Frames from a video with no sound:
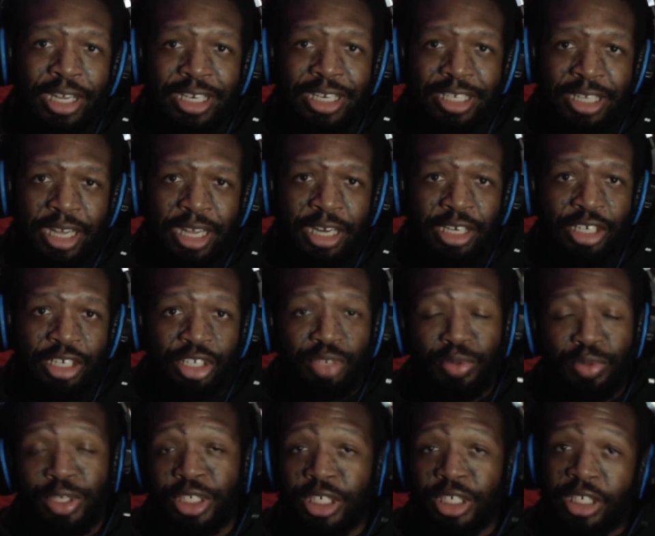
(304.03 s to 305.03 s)
decided to
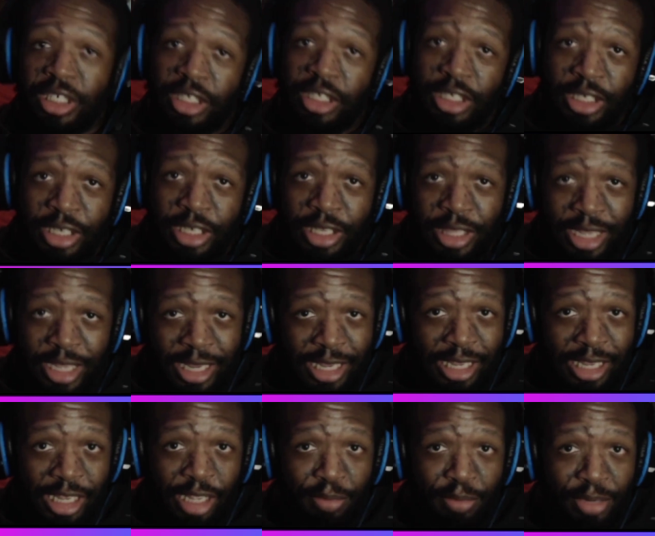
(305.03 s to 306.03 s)
switch it to they,
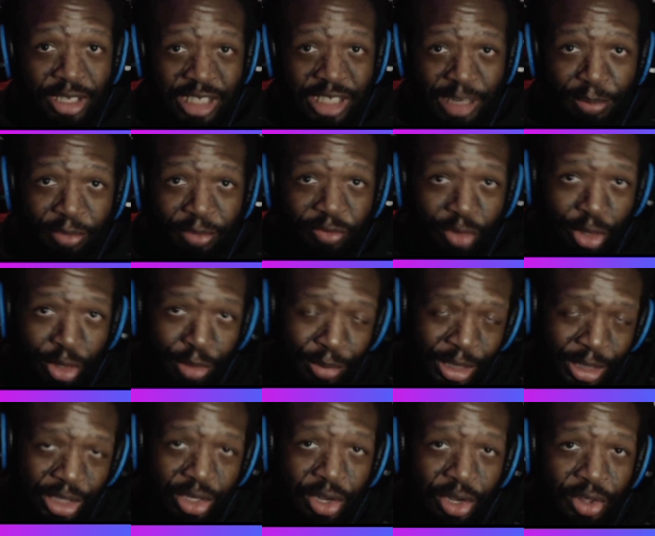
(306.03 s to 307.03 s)
he, because I preferred
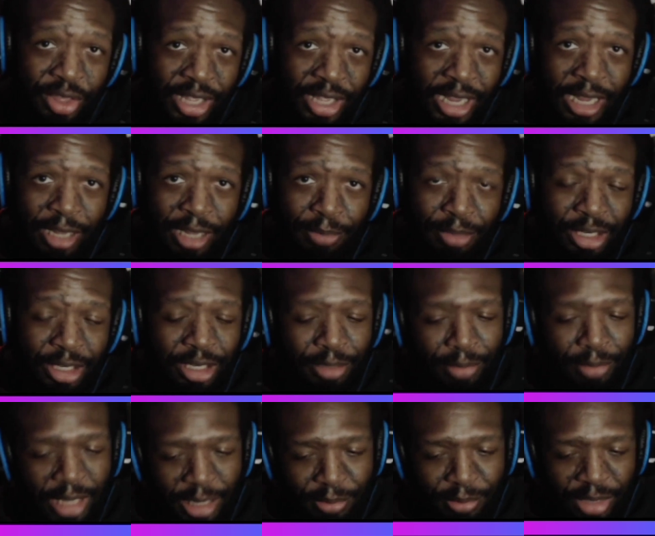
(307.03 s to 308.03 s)
being called they, but didn't
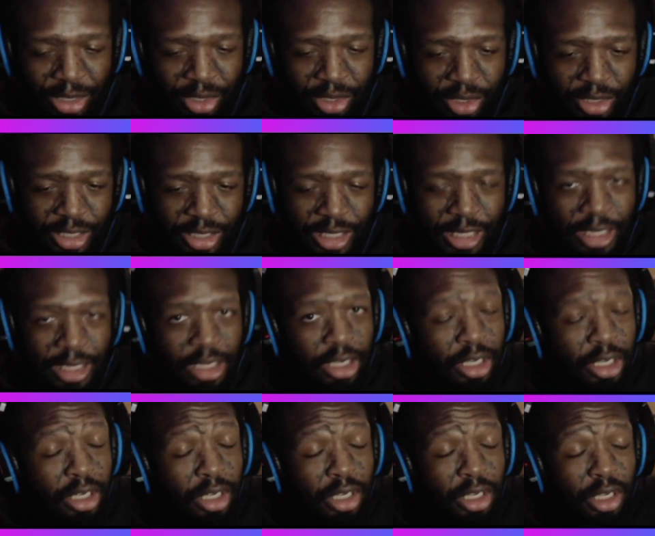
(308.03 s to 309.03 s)
mind being called he.
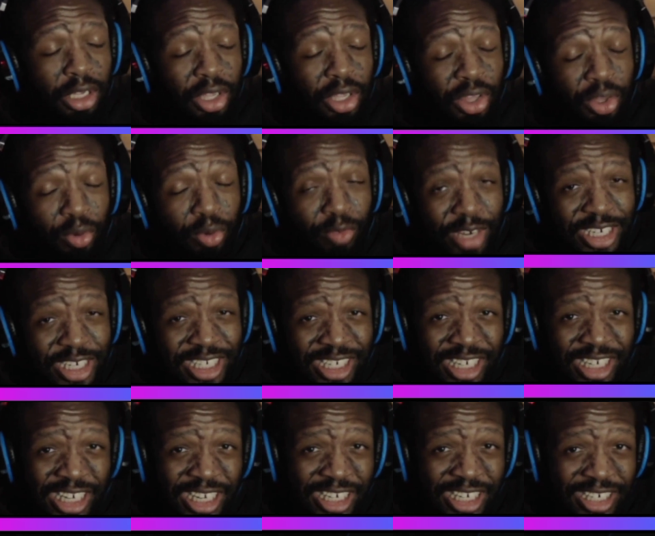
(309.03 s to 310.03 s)
Though
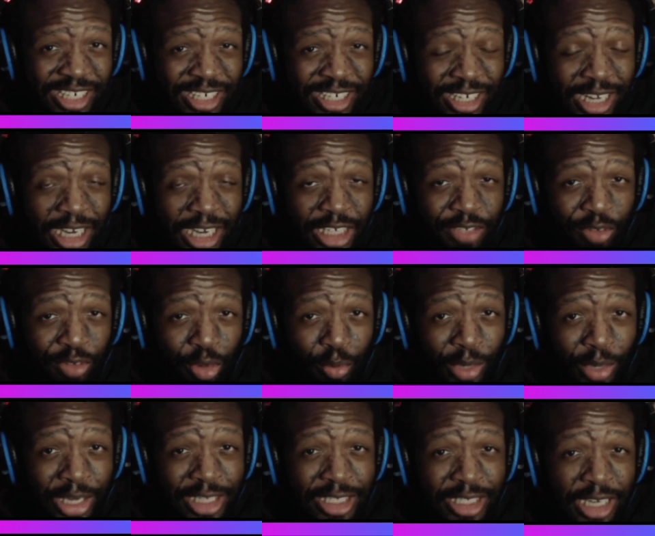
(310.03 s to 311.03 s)
recently, in the last few
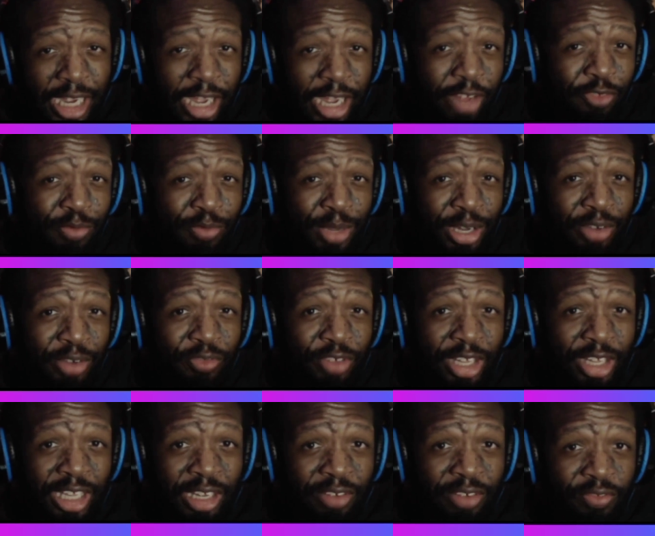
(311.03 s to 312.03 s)
weeks, I've been
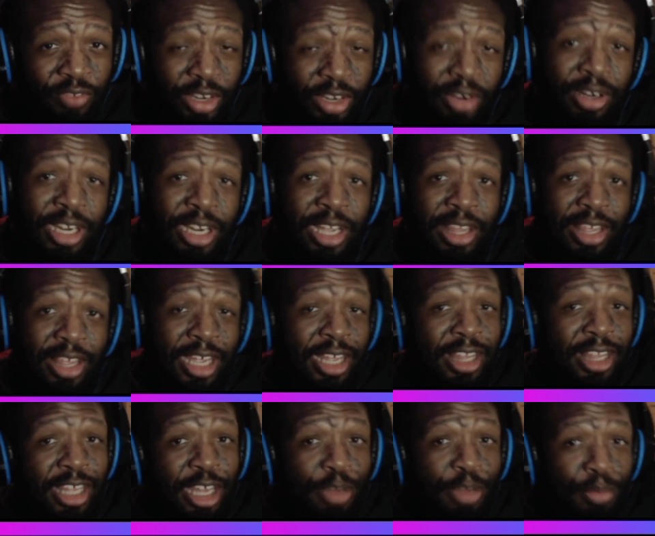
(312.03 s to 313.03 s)
feeling very they,
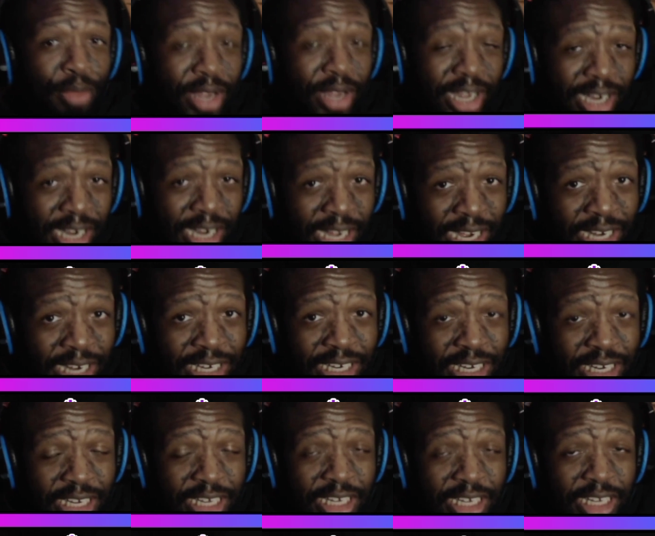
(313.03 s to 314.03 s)
them, and not
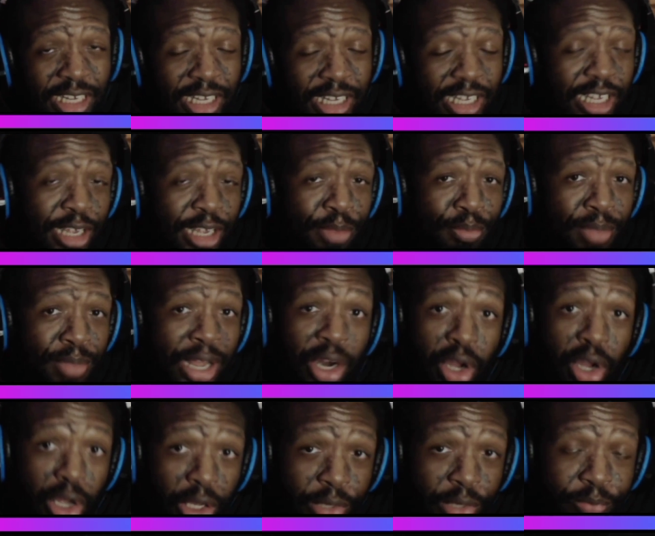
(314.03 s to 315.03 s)
he, him at
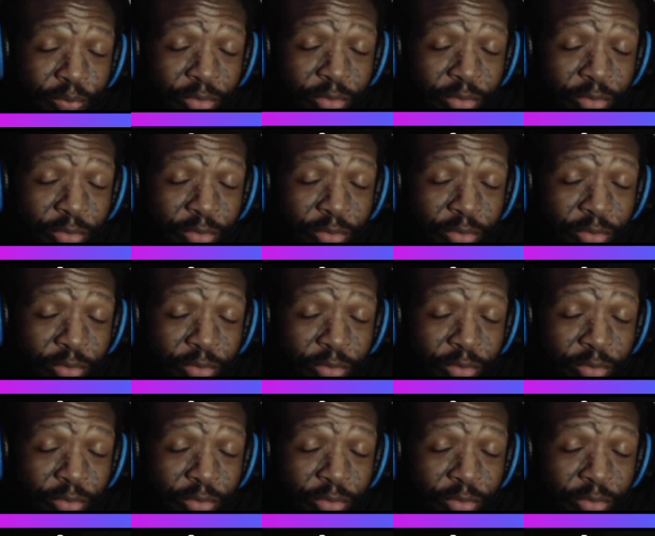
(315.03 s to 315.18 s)
all.